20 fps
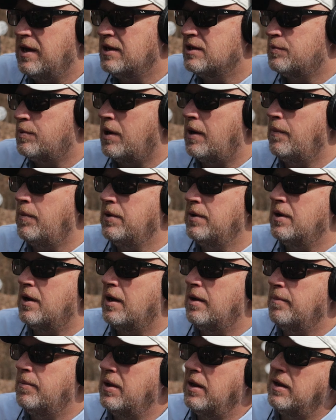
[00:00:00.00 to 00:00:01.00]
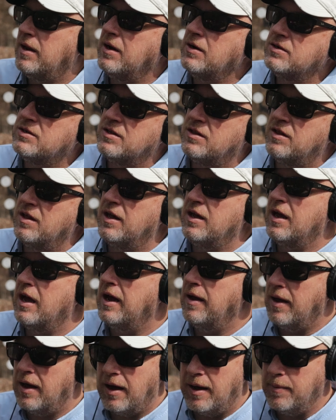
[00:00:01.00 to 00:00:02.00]
case, probably not. But here's the thing.
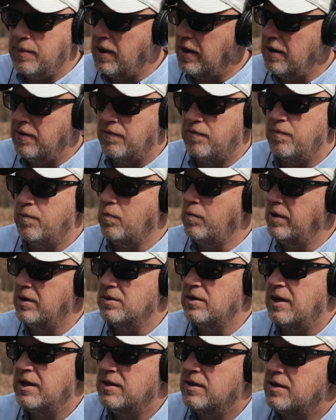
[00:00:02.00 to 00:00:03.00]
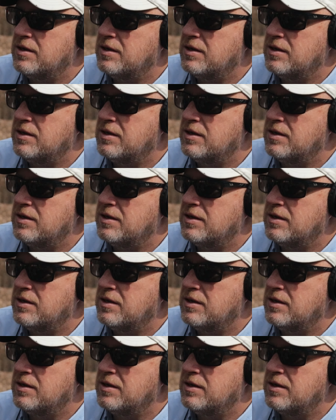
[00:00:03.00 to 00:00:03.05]
I'm kind of weird like